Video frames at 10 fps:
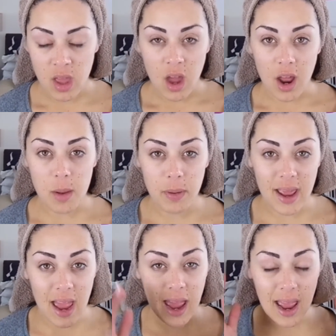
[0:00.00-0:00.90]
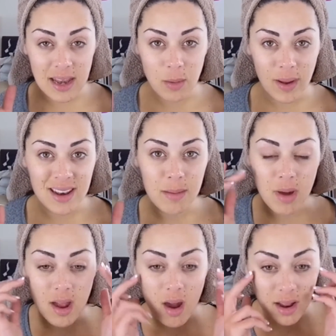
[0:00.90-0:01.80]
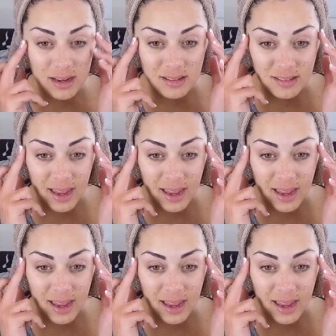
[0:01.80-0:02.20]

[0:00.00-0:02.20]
I don't put it anywhere near my eyes,